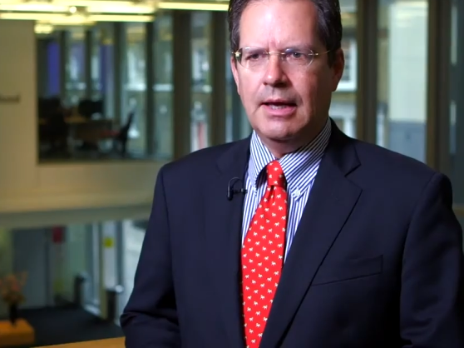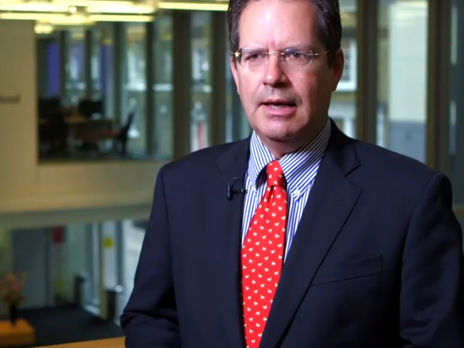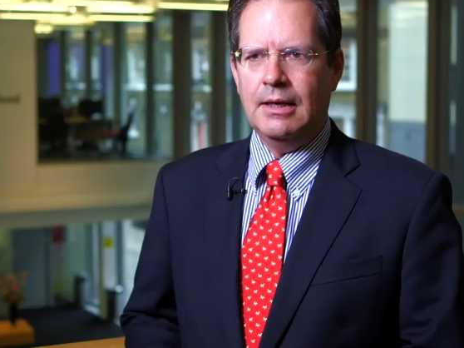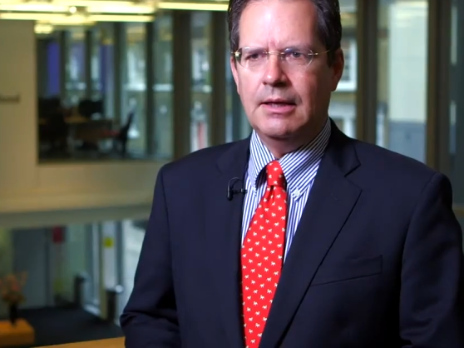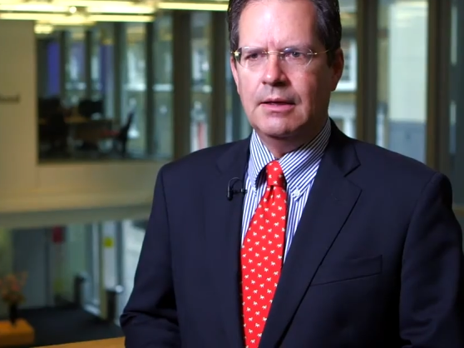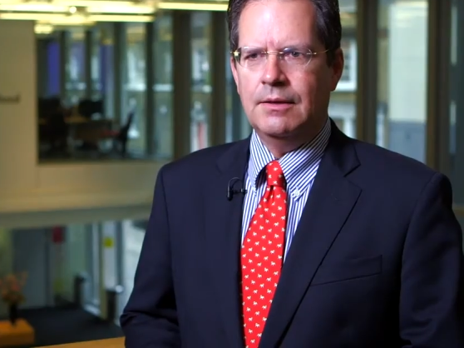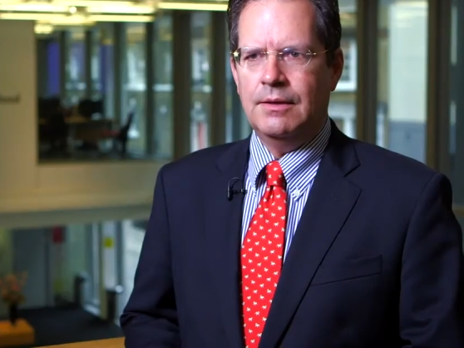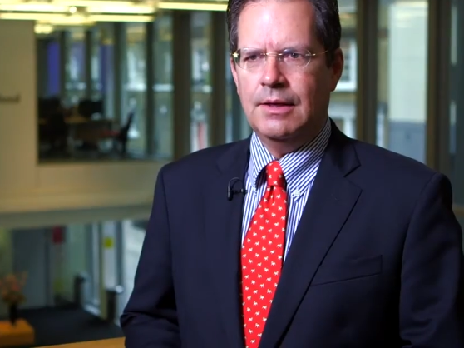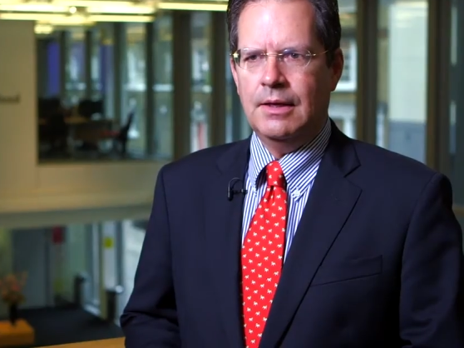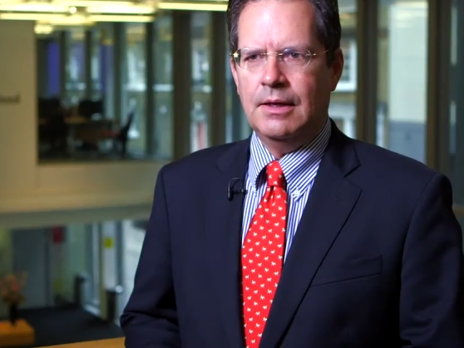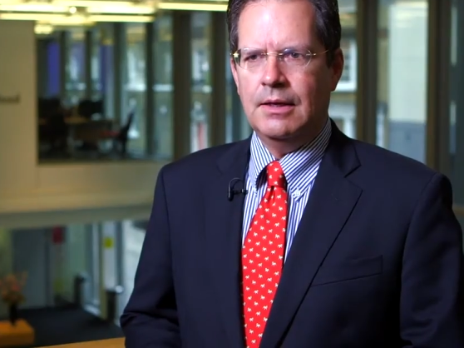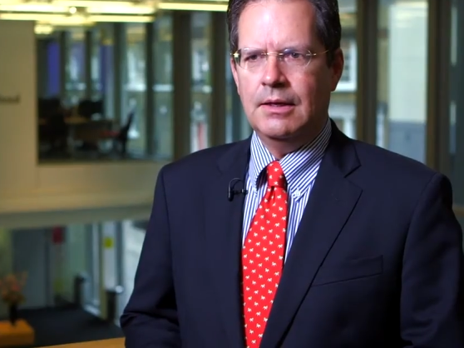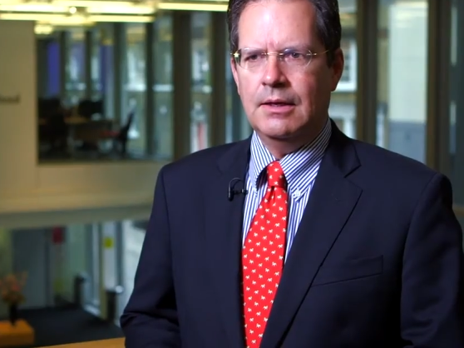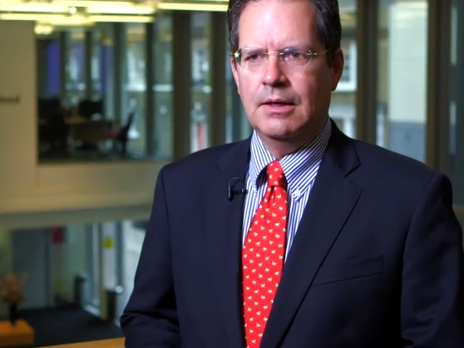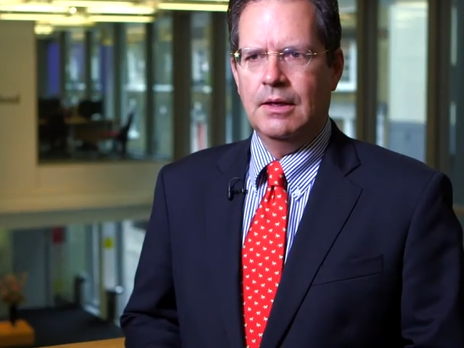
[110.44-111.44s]
in
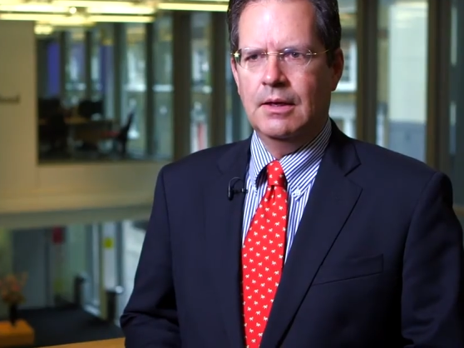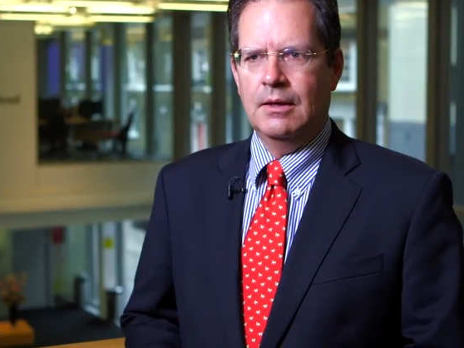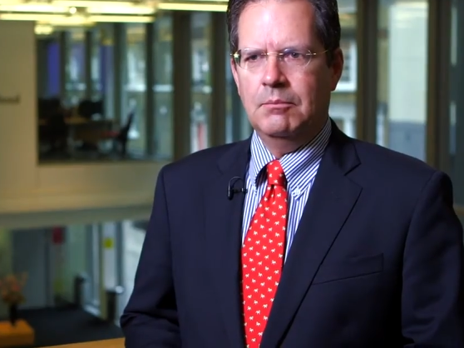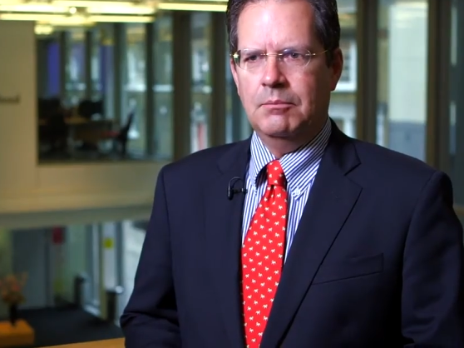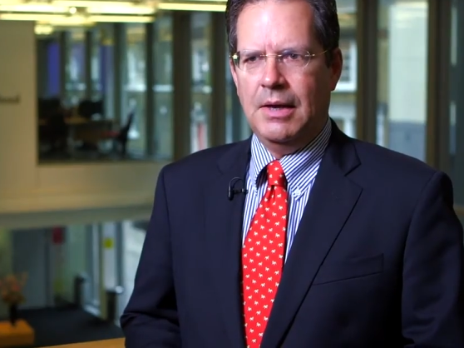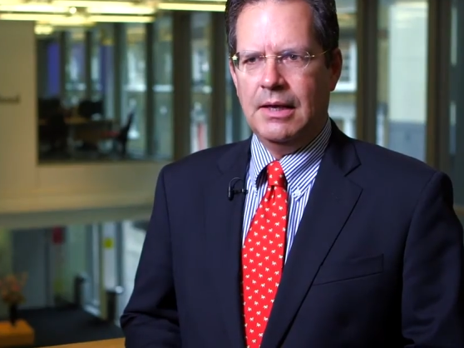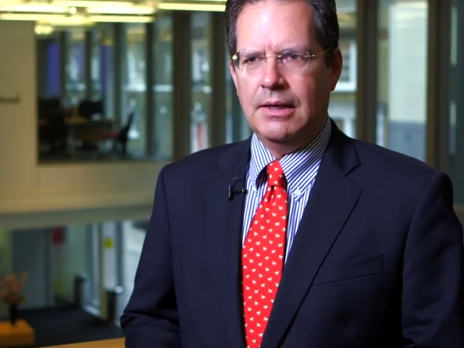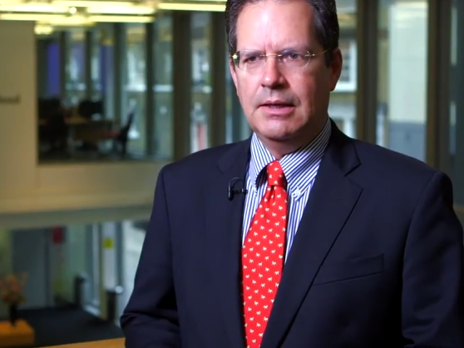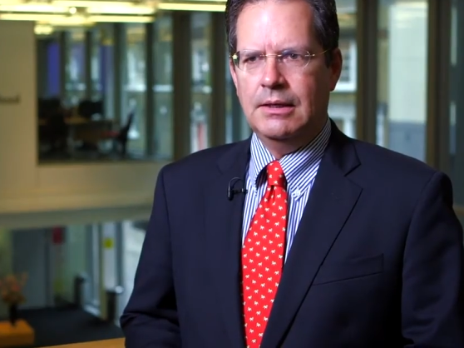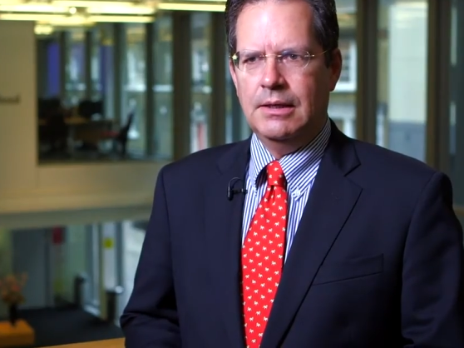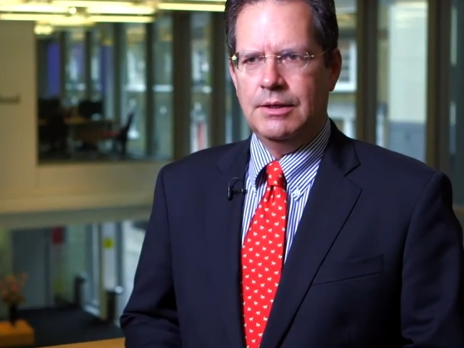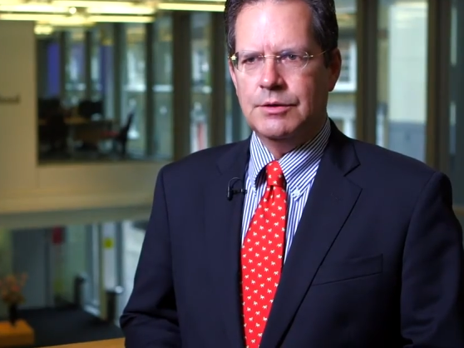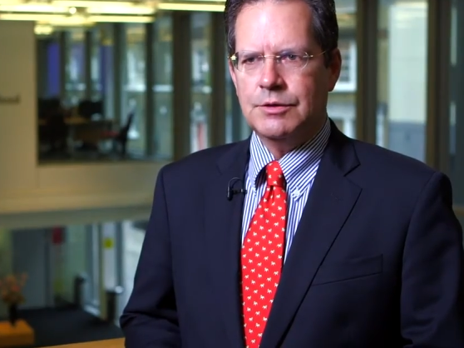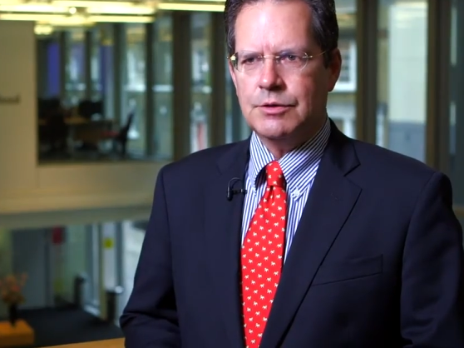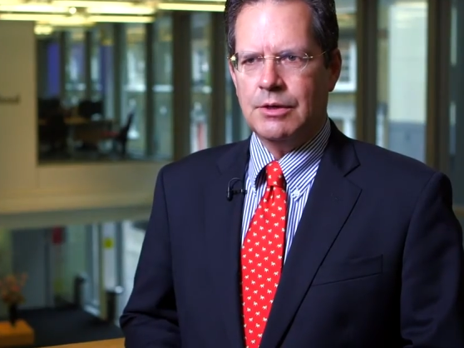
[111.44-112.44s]
the banking
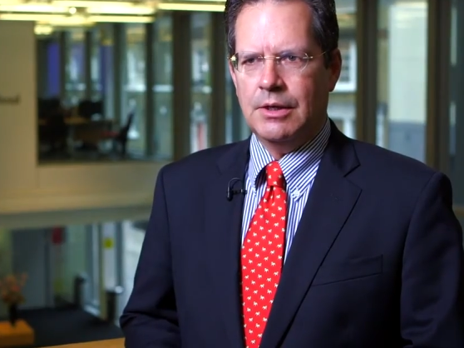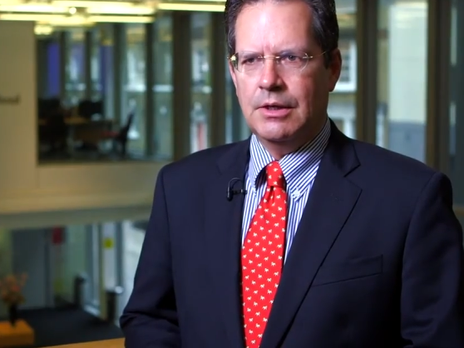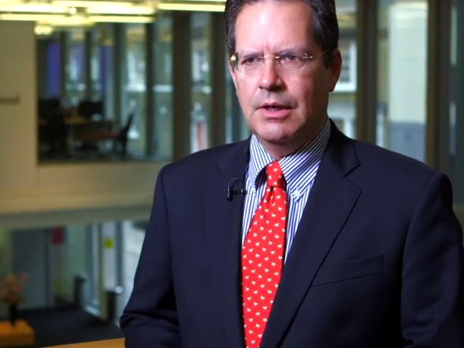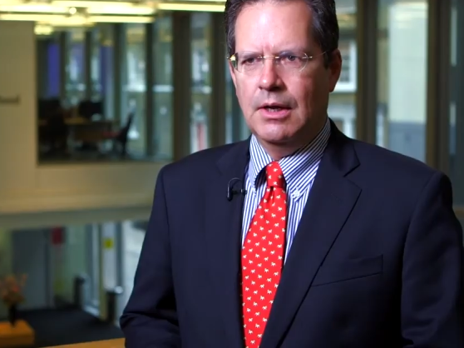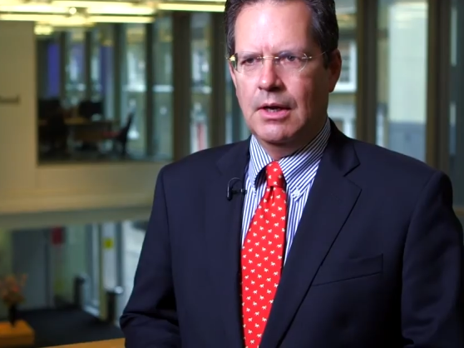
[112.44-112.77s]
industry.